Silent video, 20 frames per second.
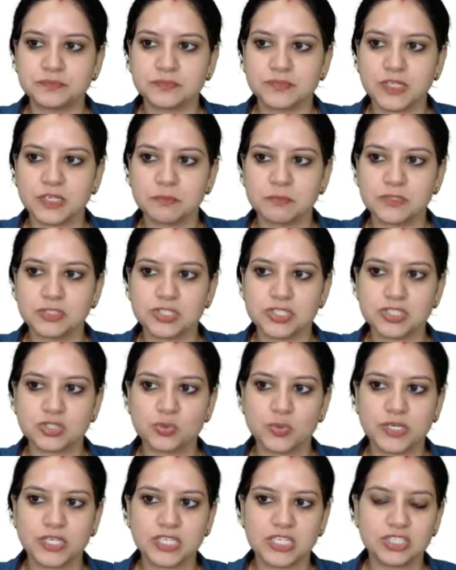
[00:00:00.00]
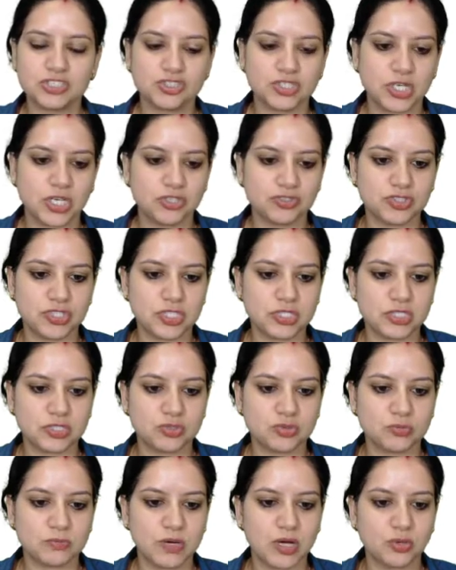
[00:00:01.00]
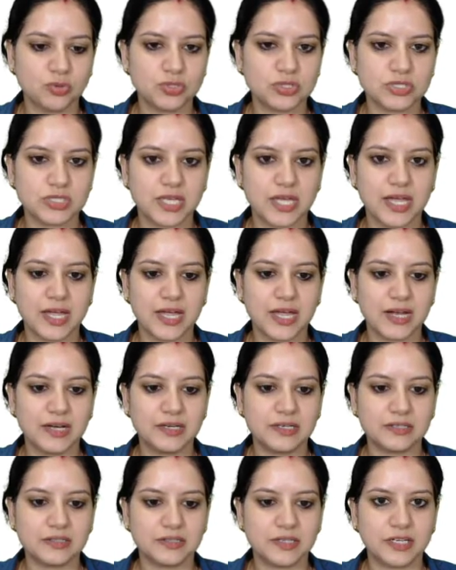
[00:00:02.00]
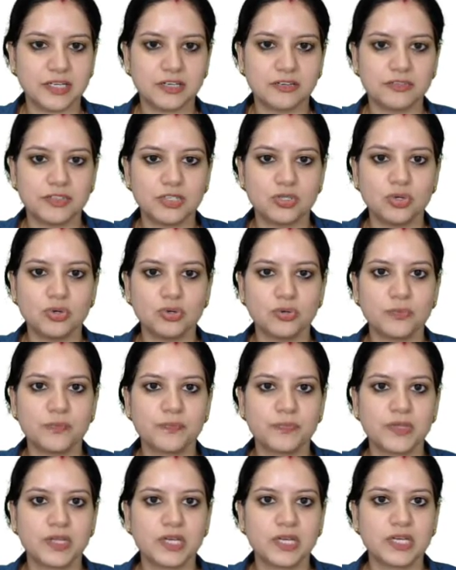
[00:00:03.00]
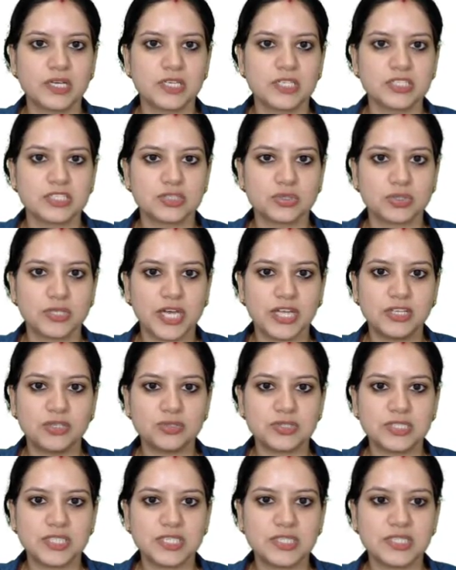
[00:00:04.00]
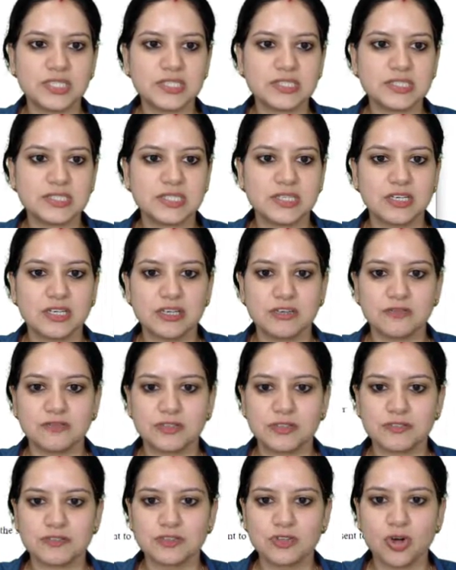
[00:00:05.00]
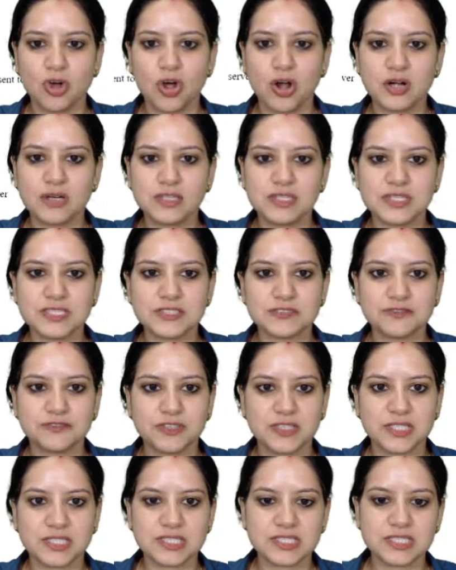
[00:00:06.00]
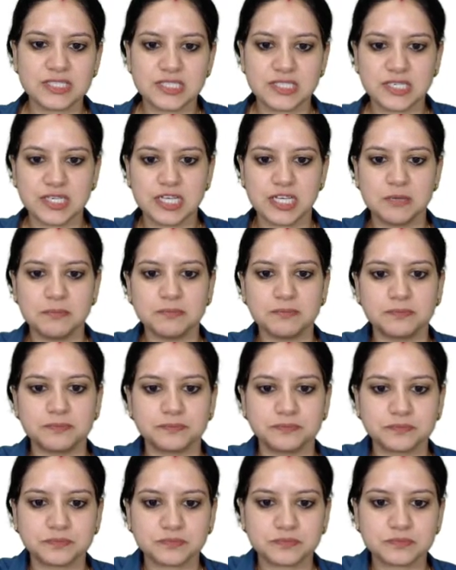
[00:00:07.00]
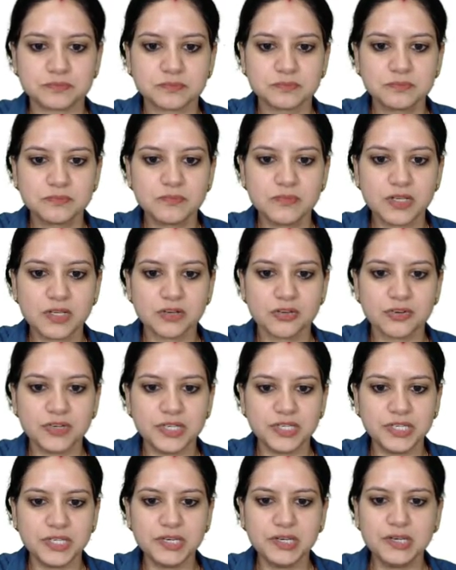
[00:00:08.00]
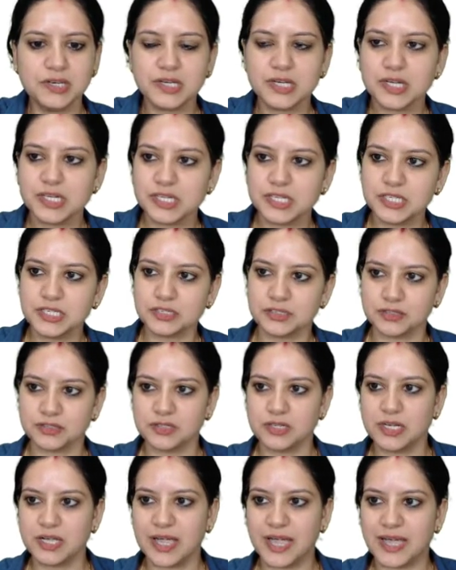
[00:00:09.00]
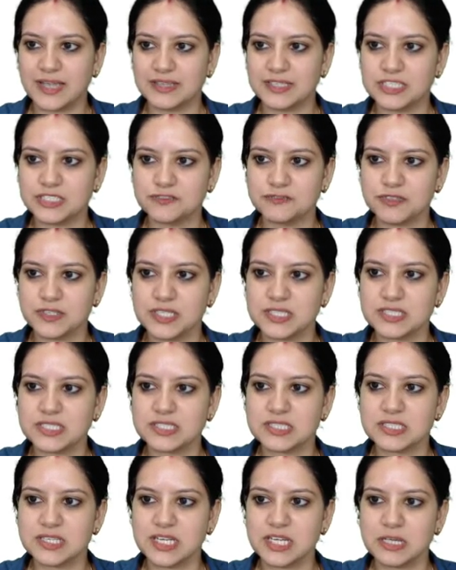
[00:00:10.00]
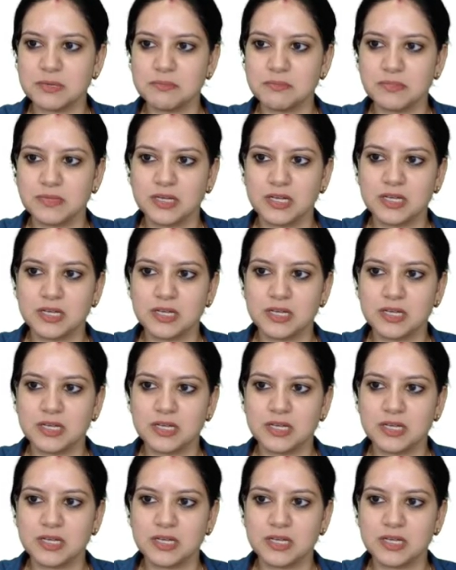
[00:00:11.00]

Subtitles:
Let me just quickly change it to mouse, and here we go. So can you see this? We've got this first name written here, and this first name